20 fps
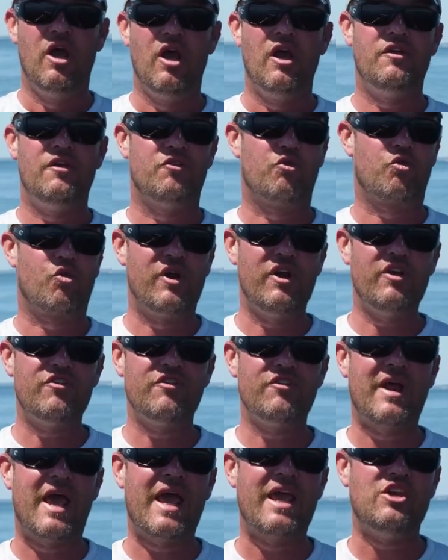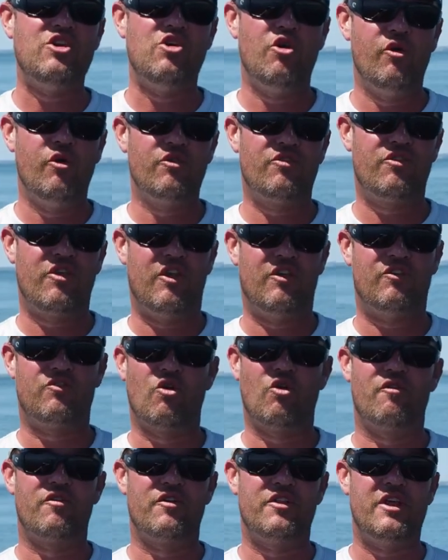And the reason I use this
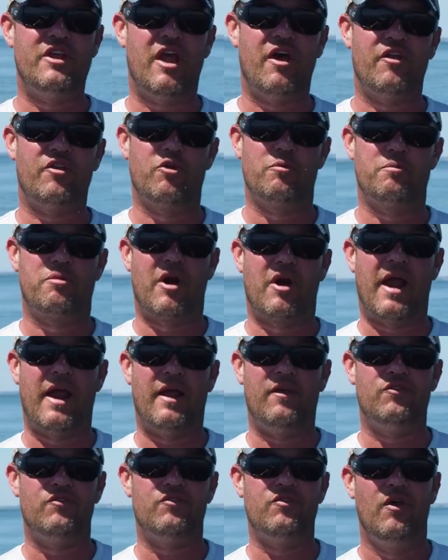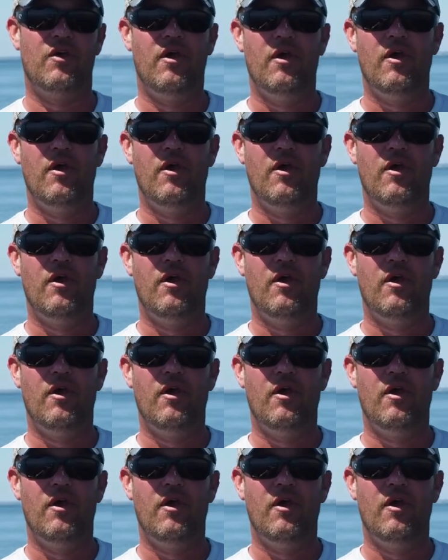over the other brands